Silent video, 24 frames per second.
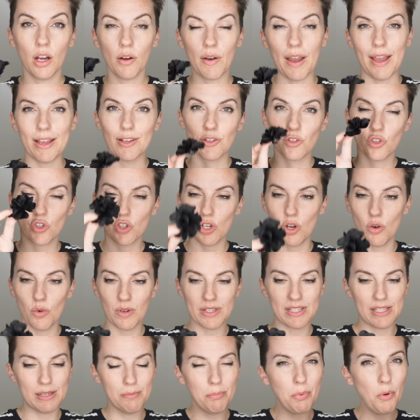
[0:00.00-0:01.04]
Okay, so
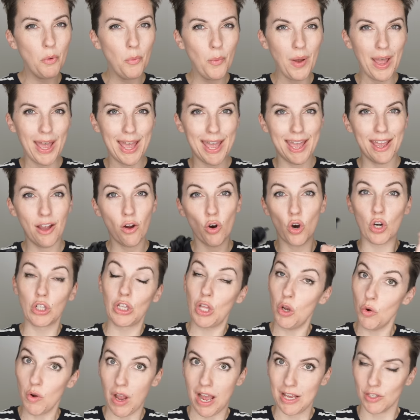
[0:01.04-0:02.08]
a simple way or a
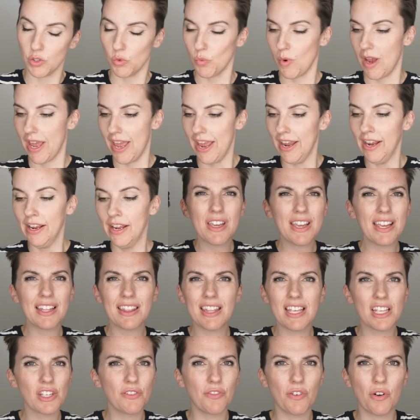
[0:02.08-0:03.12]
low cost way, you can
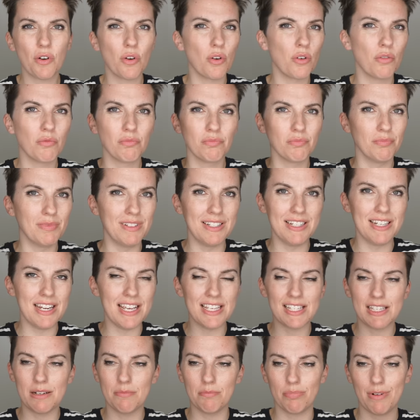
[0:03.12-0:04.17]
get these for
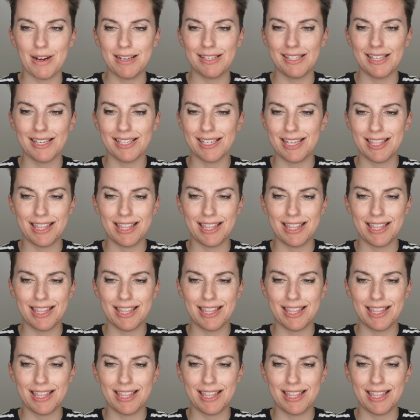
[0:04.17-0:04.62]
decent prices.